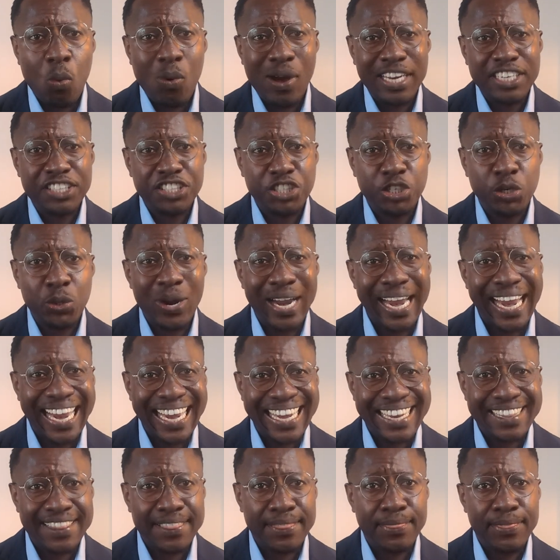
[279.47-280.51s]
Once you
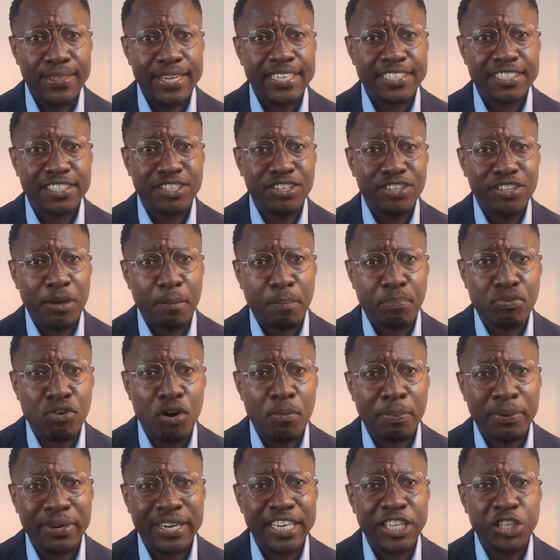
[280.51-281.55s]
add this to the
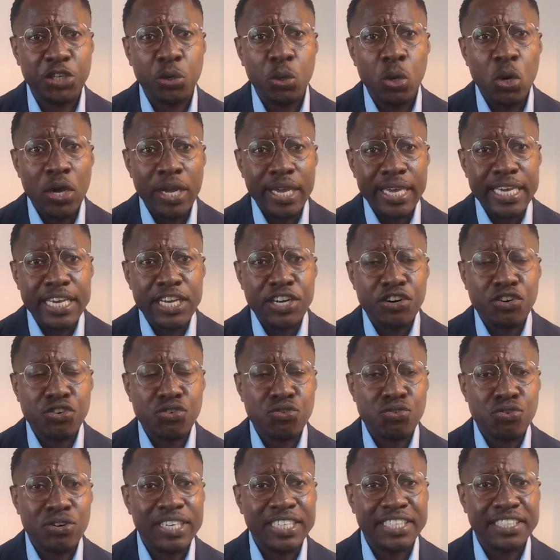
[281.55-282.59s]
property, you
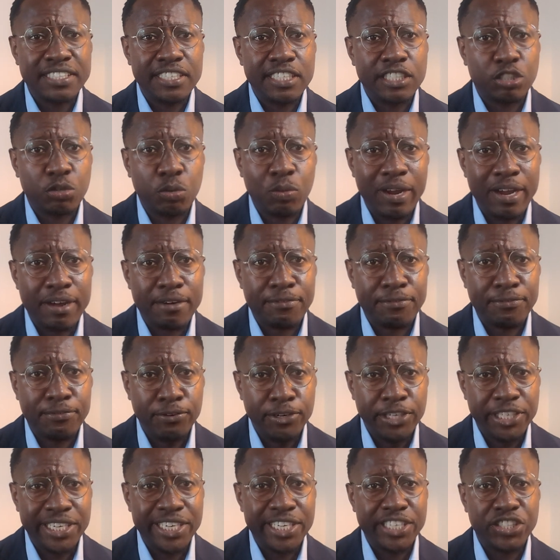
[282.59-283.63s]
increase the square
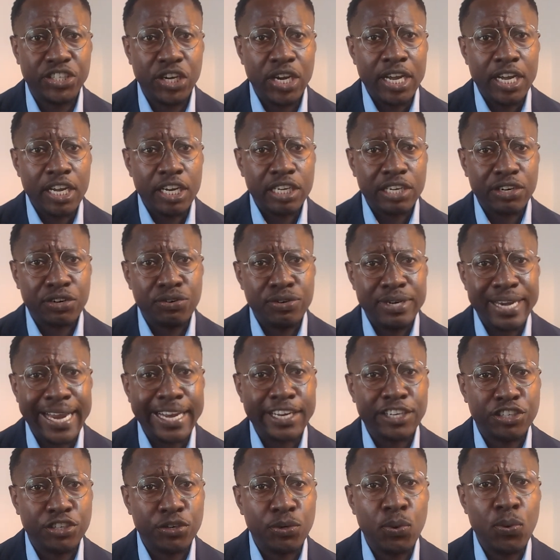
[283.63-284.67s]
footage,
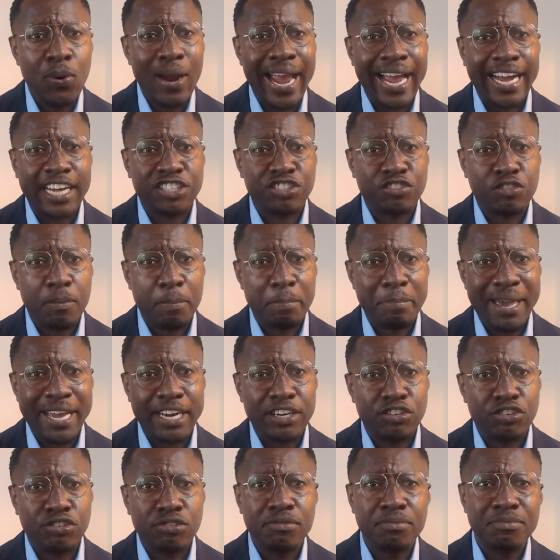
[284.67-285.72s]
create two extra
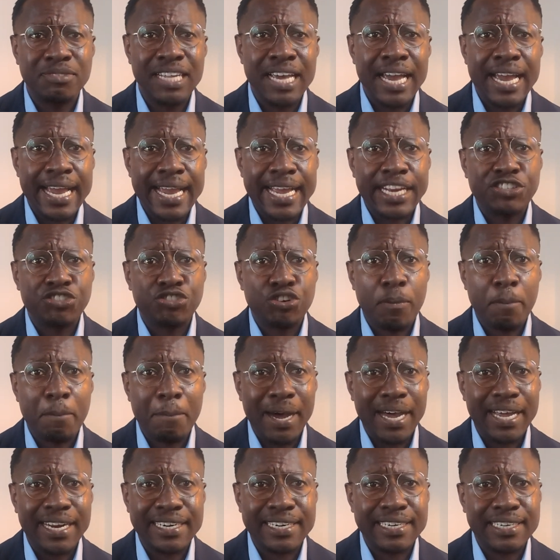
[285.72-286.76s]
bedrooms, and
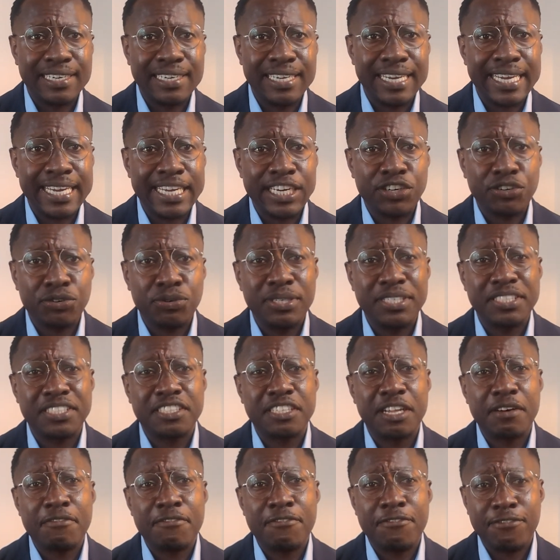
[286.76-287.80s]
dramatically increase
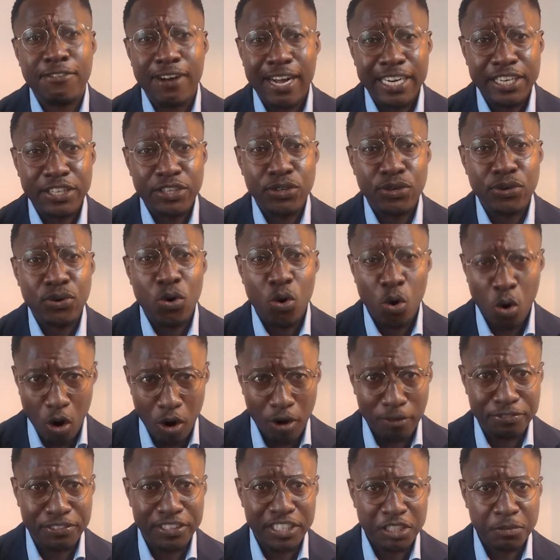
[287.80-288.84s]
the value
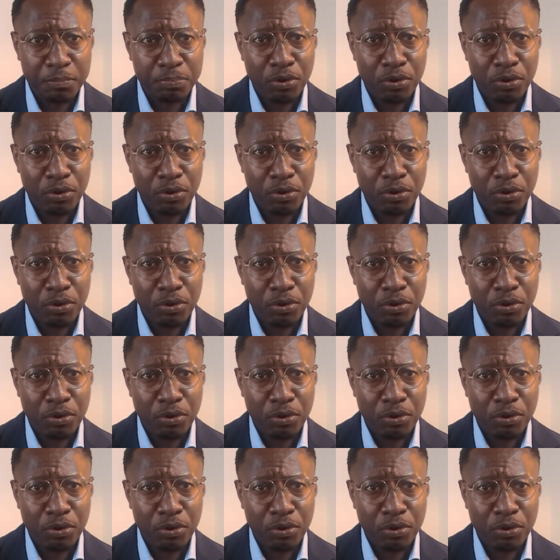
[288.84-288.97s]
of this